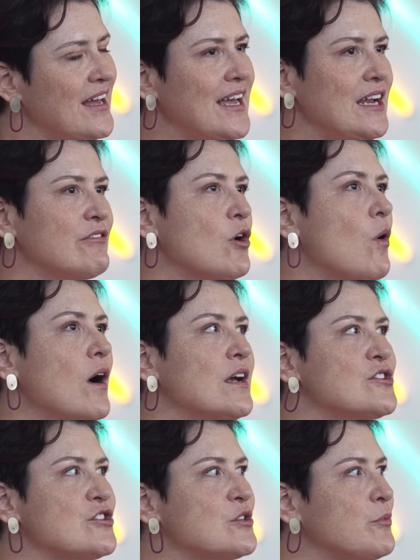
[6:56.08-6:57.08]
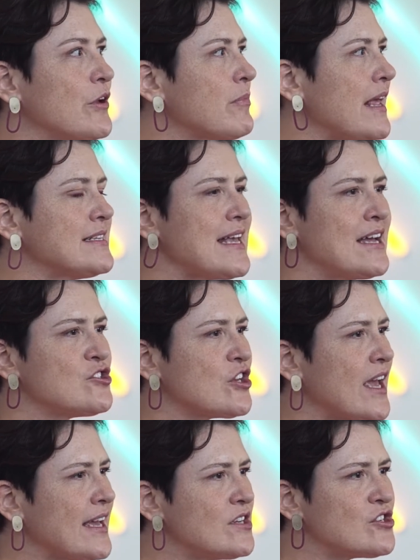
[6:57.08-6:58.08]
It requires you to put in place
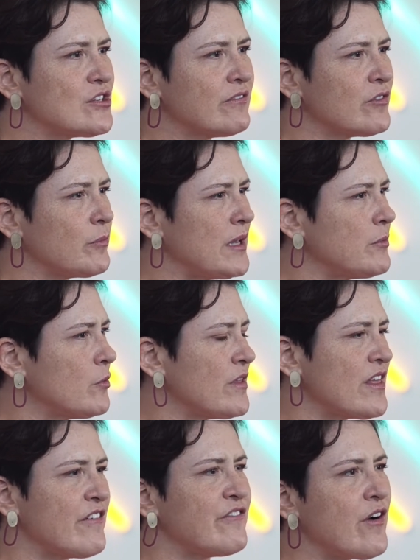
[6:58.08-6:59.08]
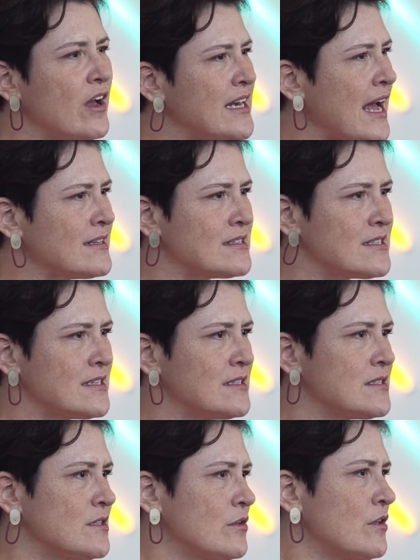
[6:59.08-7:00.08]
education for people with their
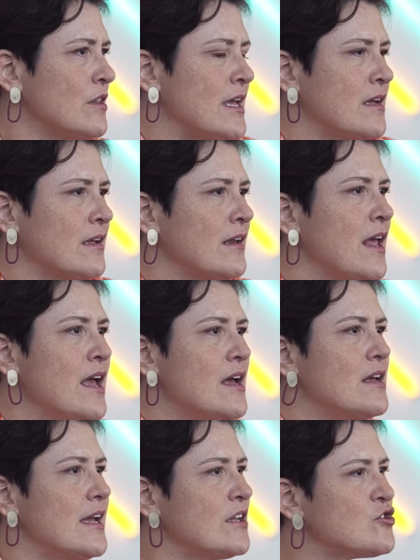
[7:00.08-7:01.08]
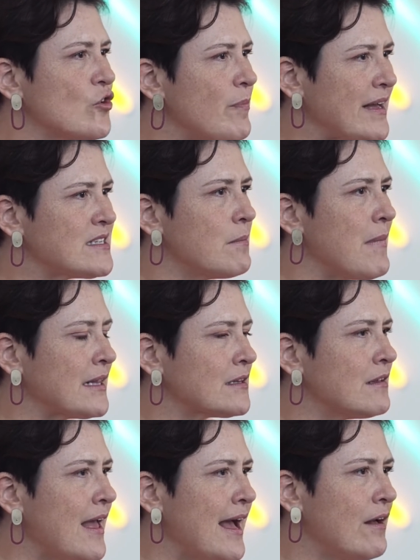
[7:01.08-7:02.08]
finances so that they can enjoy better
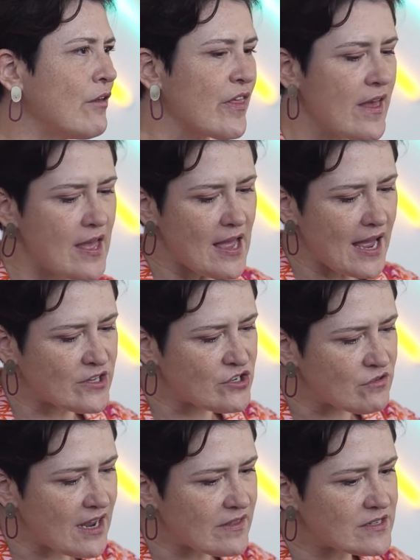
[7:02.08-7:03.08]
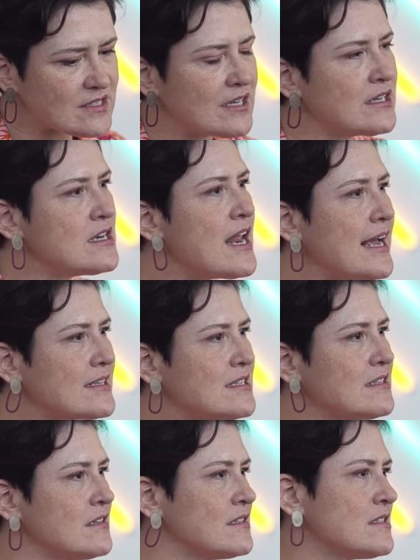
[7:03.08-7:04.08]
mental health. And you get this
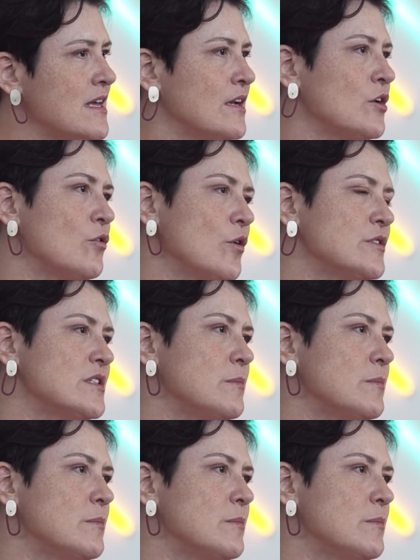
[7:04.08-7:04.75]
connectedness then across the